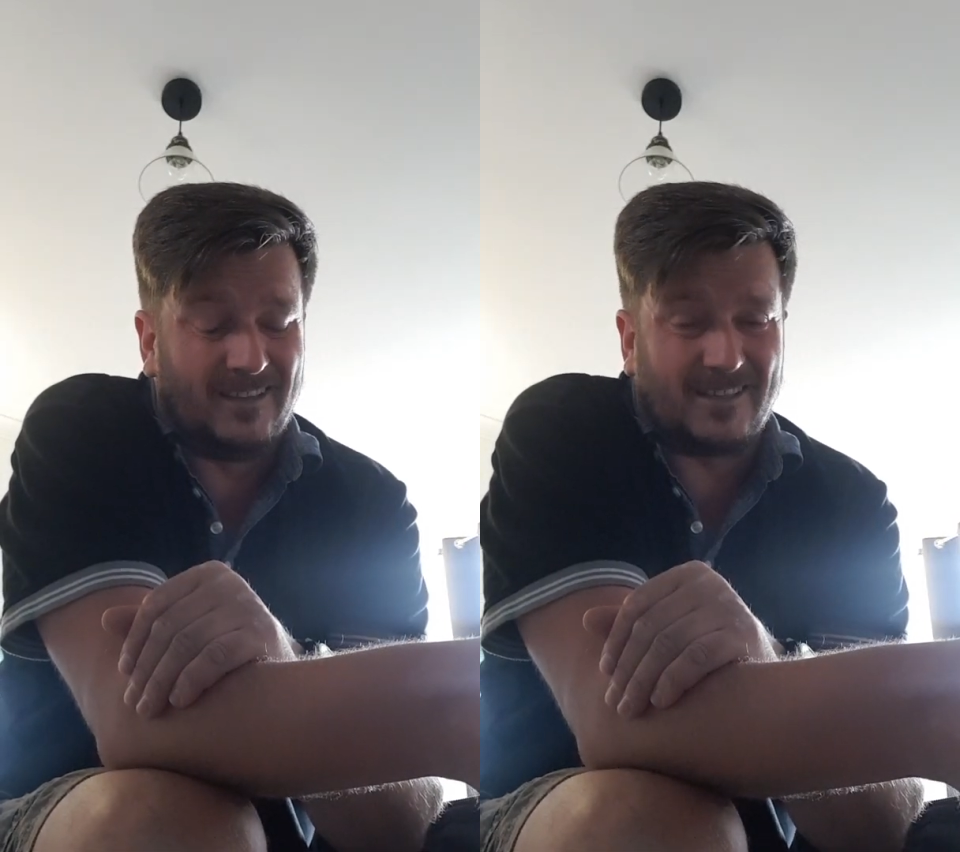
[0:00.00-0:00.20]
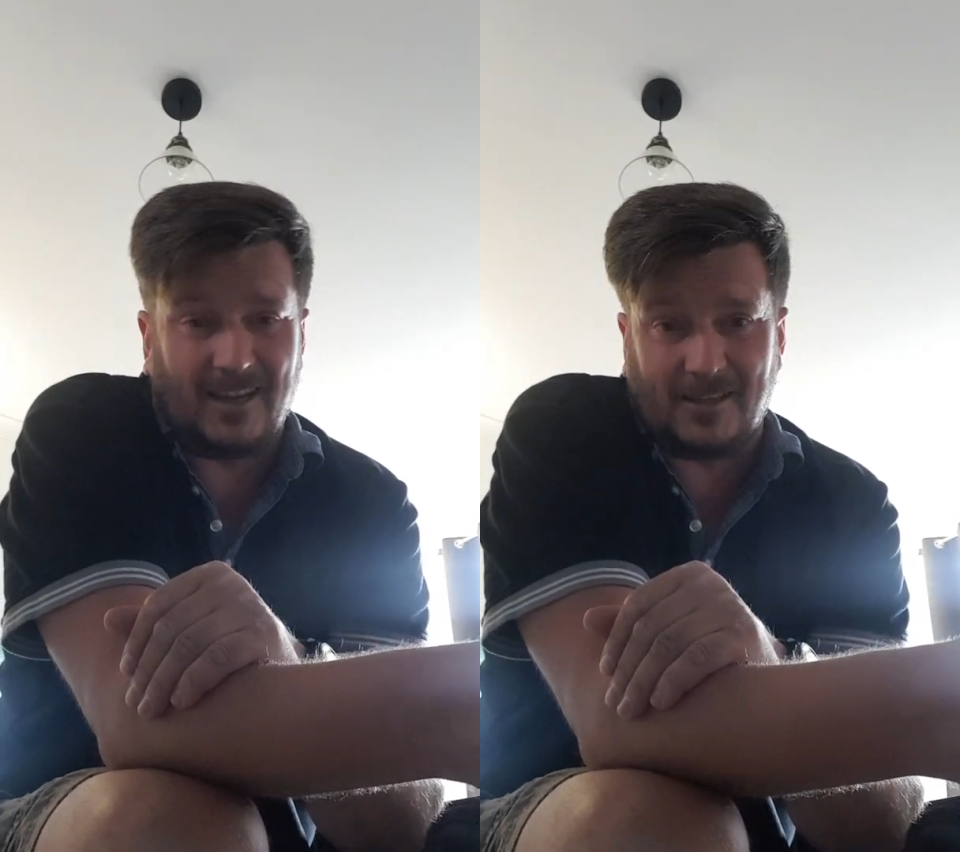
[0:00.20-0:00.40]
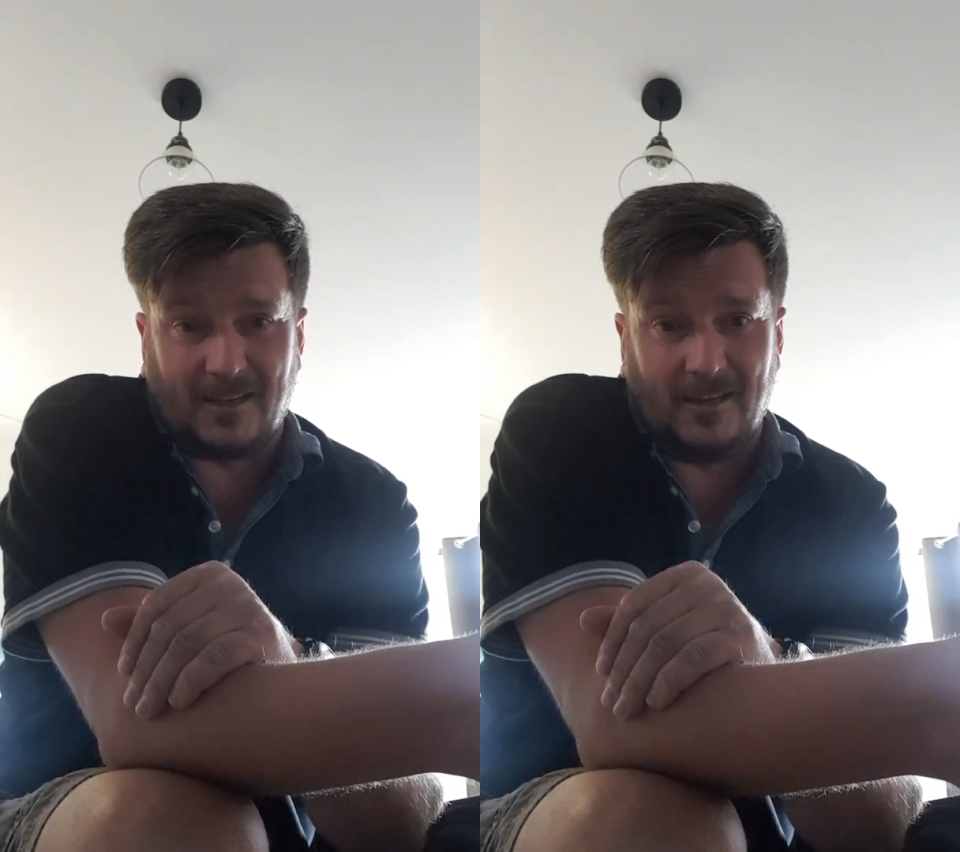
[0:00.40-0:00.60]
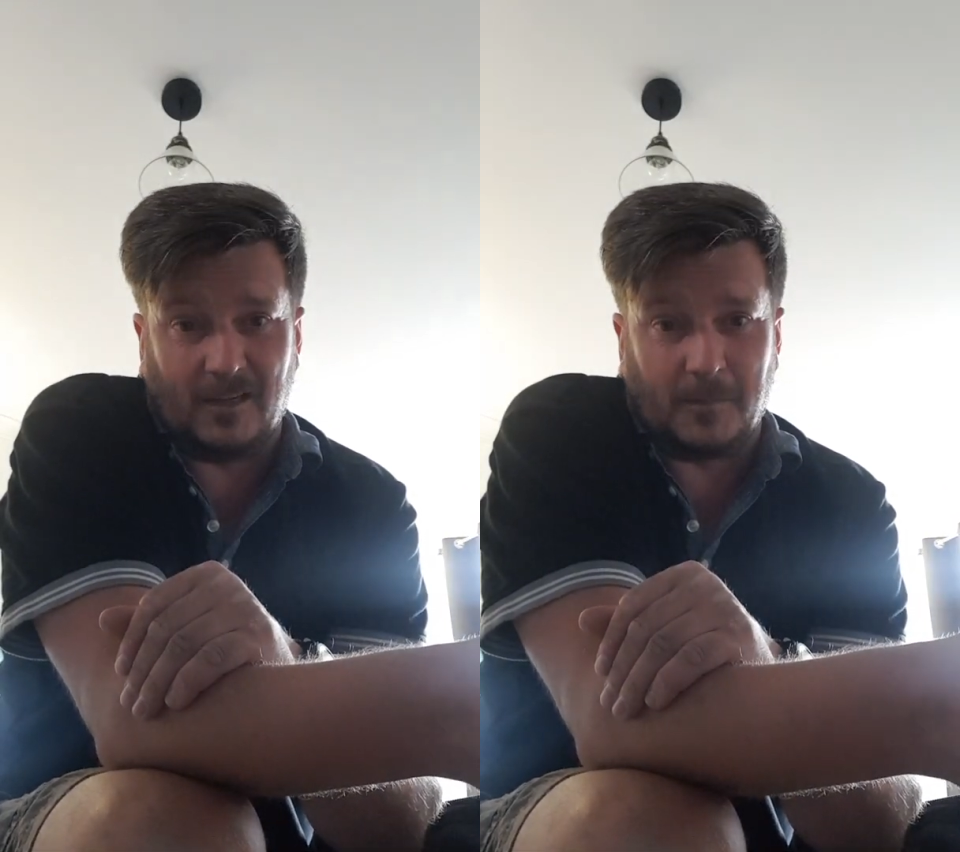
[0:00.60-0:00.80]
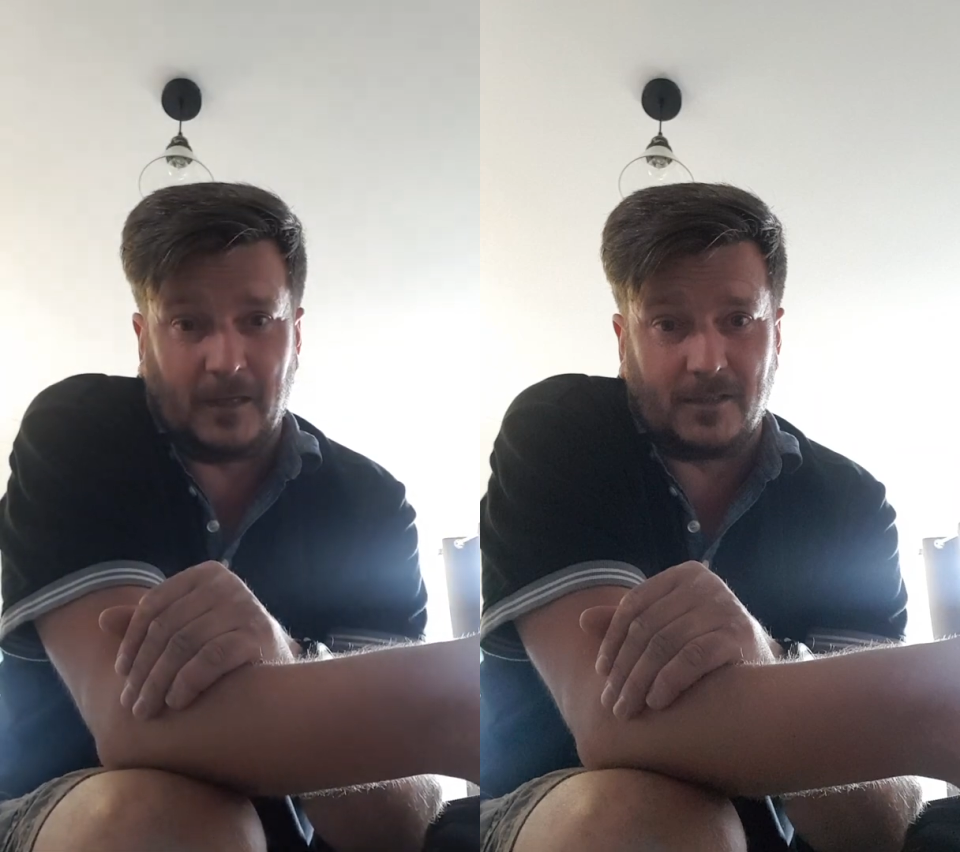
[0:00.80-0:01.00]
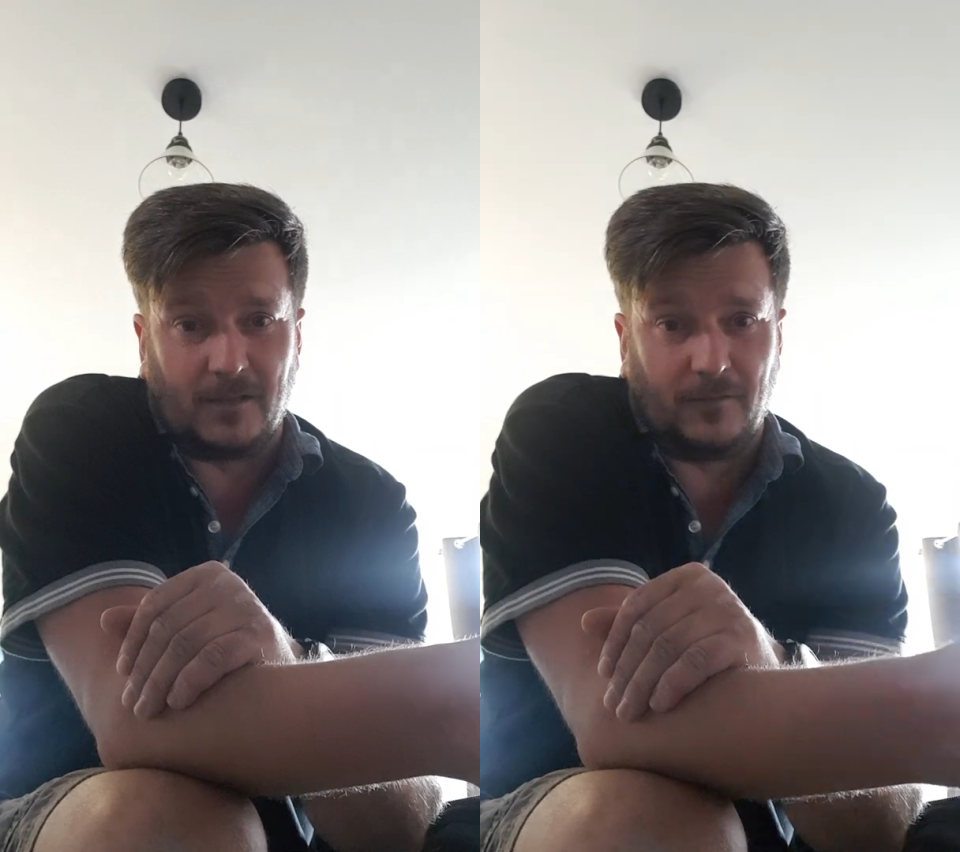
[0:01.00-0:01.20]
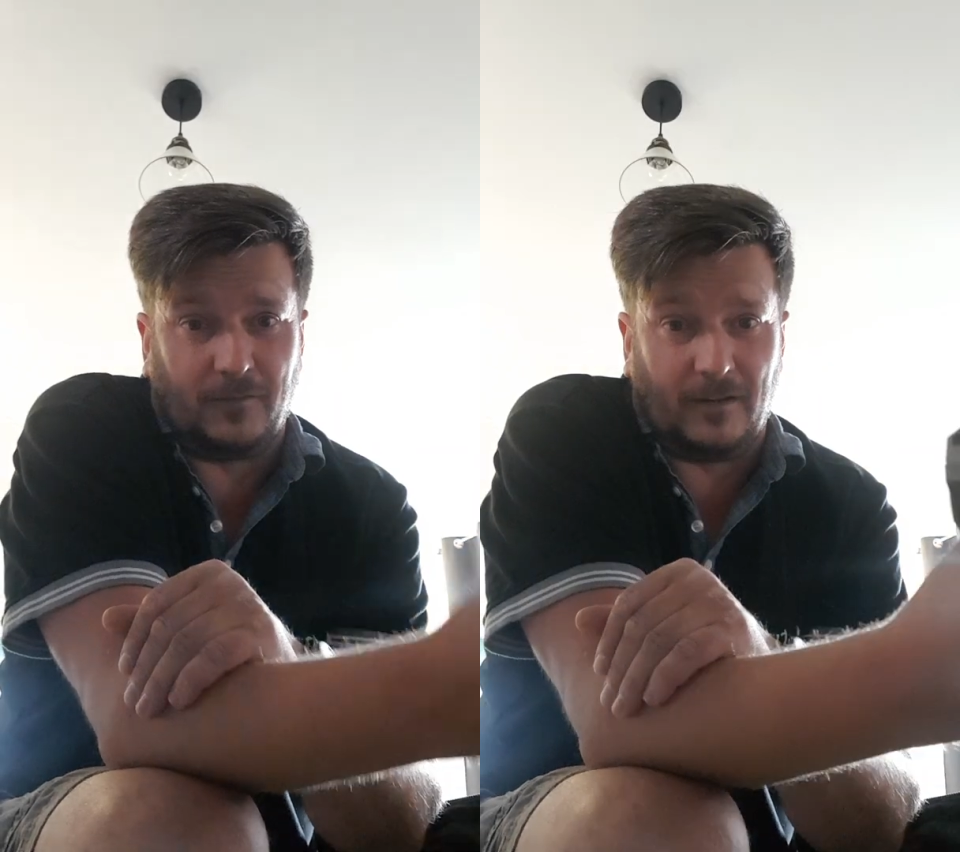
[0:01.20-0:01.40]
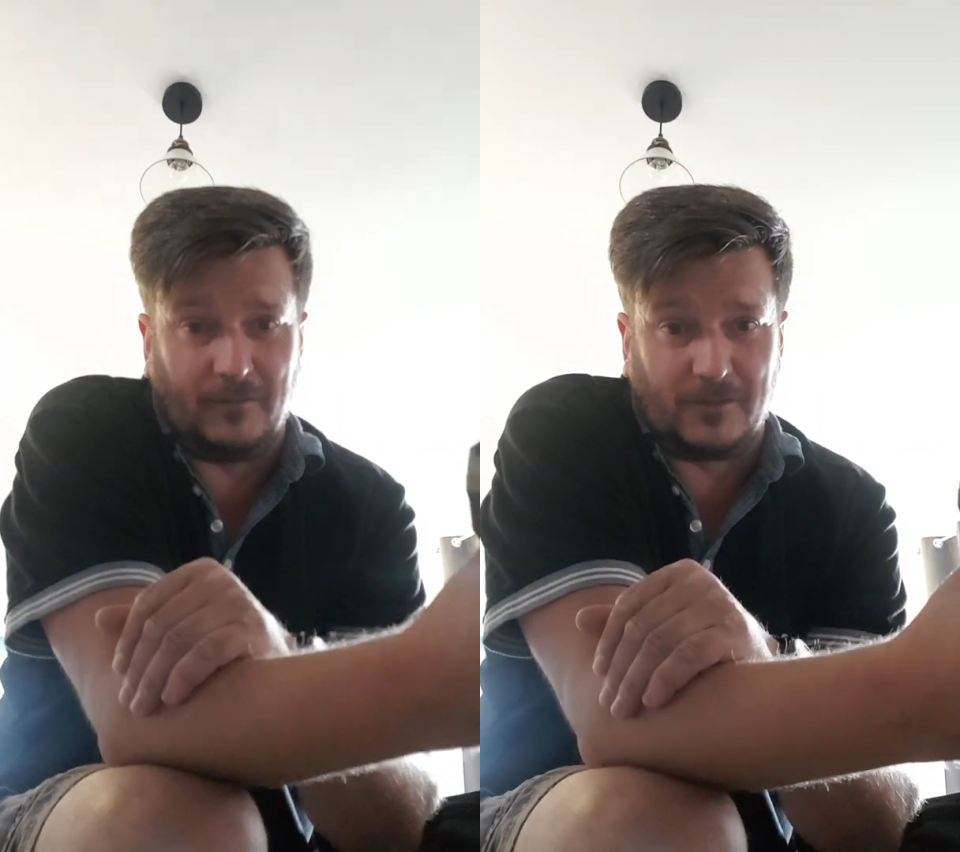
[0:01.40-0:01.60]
Starts getting expensive if you're having